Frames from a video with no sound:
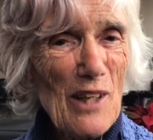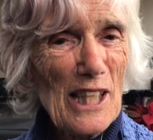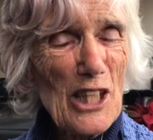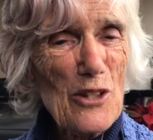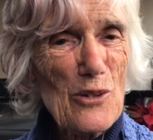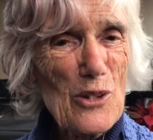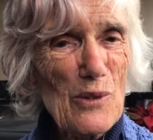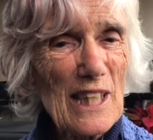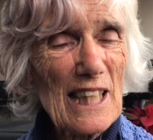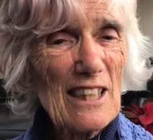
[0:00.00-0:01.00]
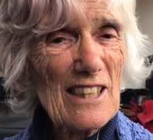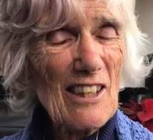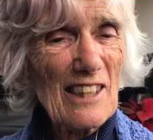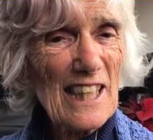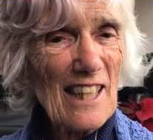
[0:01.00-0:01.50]
So I go to a little
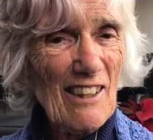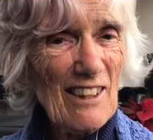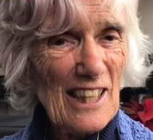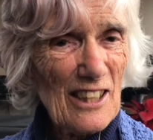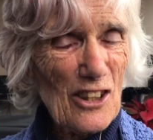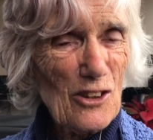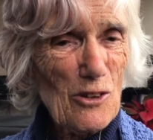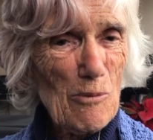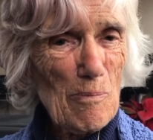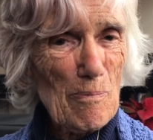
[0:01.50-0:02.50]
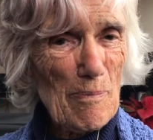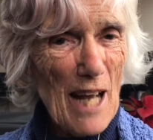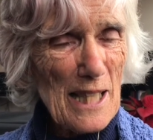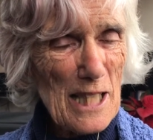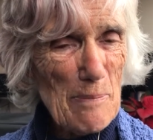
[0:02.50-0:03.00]
tiny island called
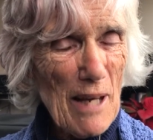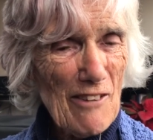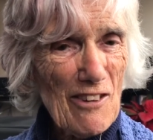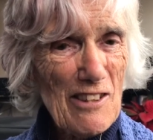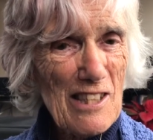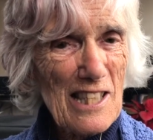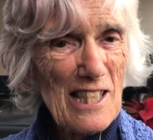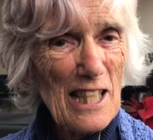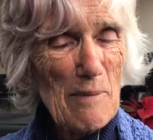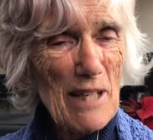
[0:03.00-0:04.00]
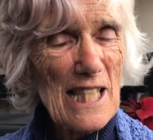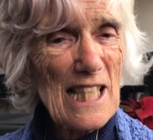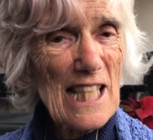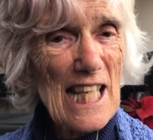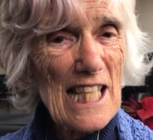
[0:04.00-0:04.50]
Antiparos, and I met
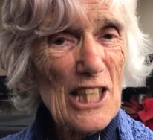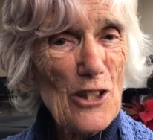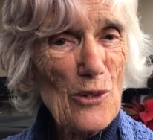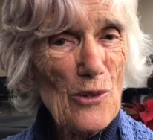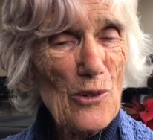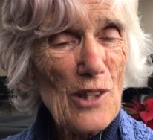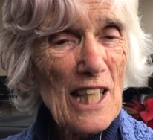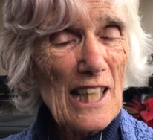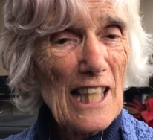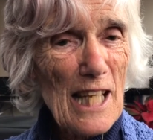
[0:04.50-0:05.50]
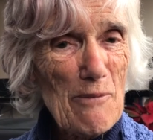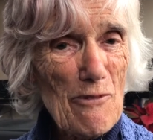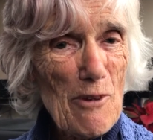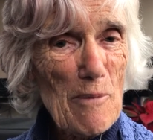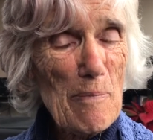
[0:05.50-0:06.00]
a lady who came
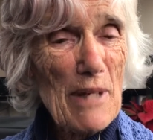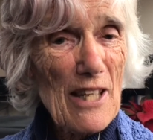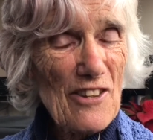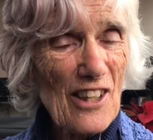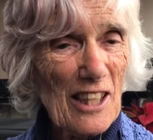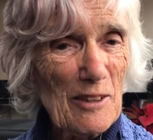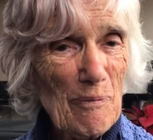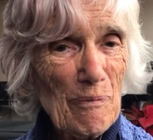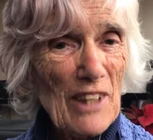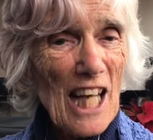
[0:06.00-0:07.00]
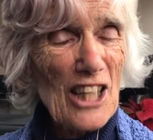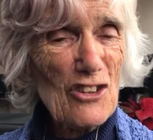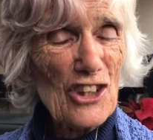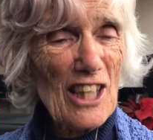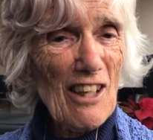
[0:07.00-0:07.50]
from Ibiza,
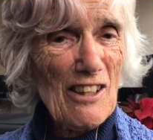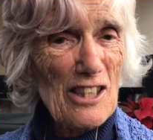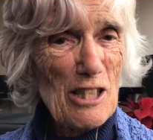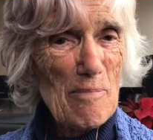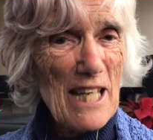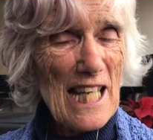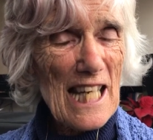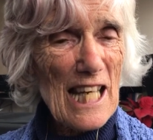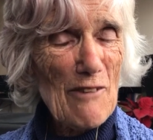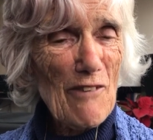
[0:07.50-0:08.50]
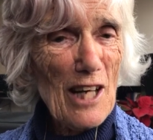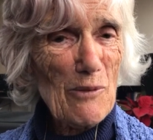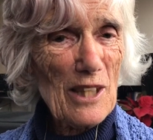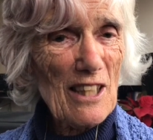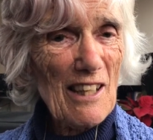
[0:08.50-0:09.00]
and she asked me if I
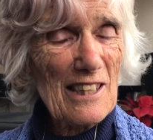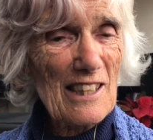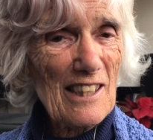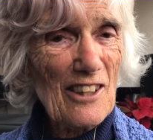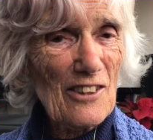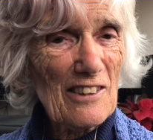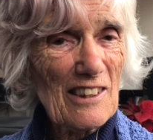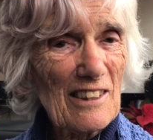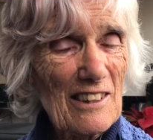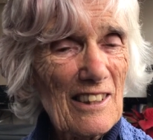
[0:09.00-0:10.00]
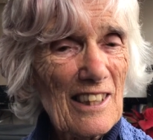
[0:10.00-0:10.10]
would like to go and